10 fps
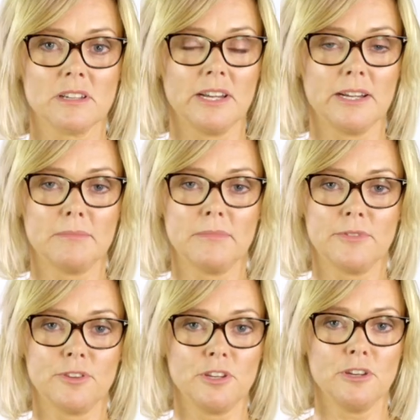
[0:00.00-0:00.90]

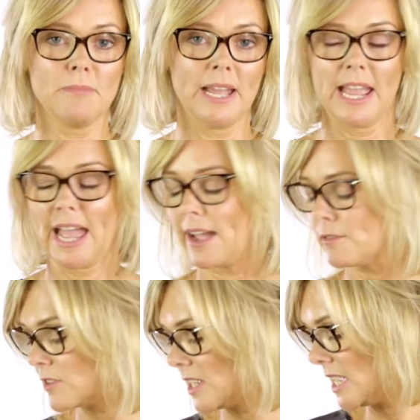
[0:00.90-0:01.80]
that you may
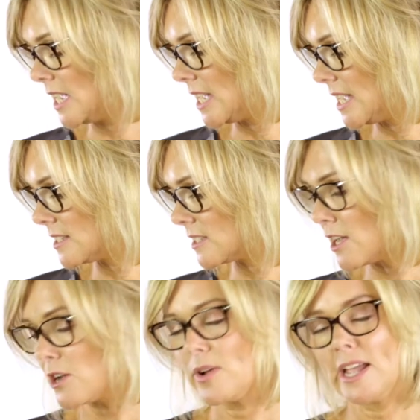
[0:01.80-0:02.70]
have.
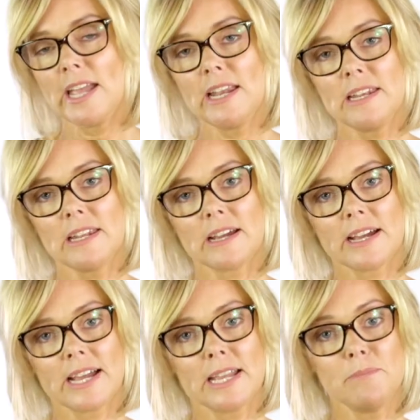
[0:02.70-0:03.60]
So in
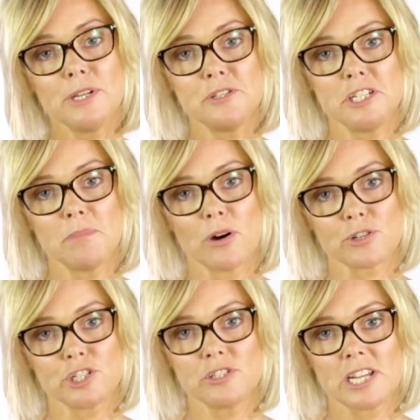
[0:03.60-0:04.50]
a beauty
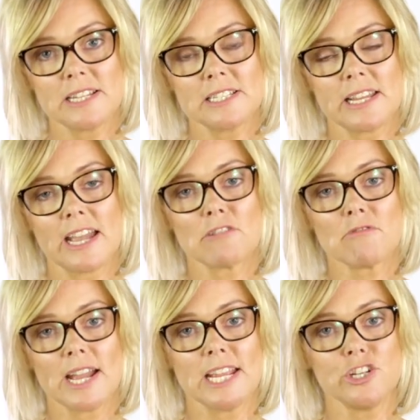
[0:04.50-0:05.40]
box, you tend to get a
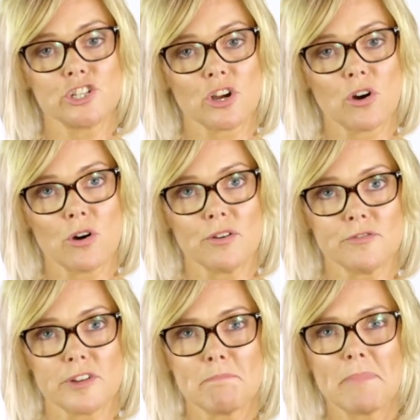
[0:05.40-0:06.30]
range
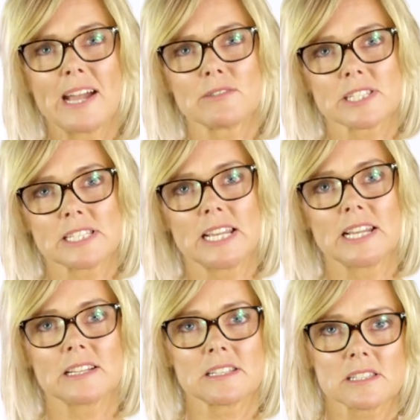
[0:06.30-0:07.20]
of about
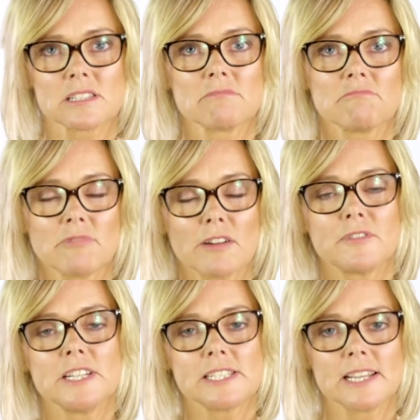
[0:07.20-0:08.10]

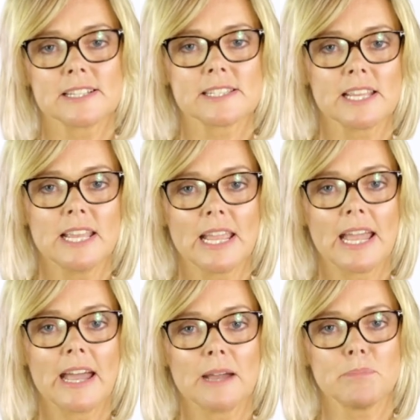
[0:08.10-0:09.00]
roughly six
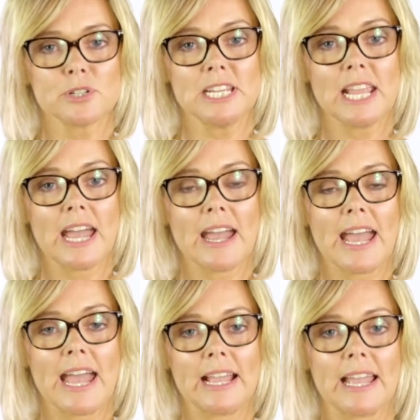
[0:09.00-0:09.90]
skincare, body care,
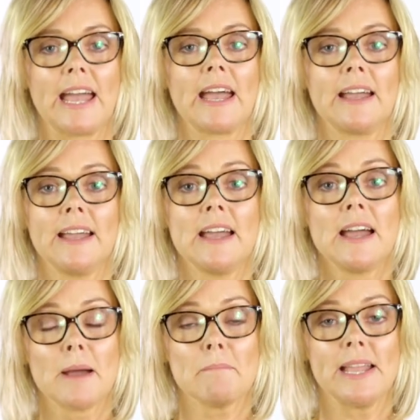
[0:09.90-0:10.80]
hair care,
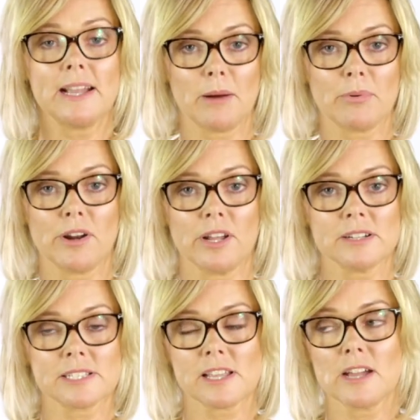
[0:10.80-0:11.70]
makeup
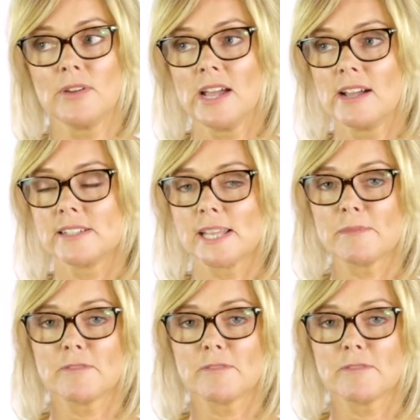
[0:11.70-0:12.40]
products. So some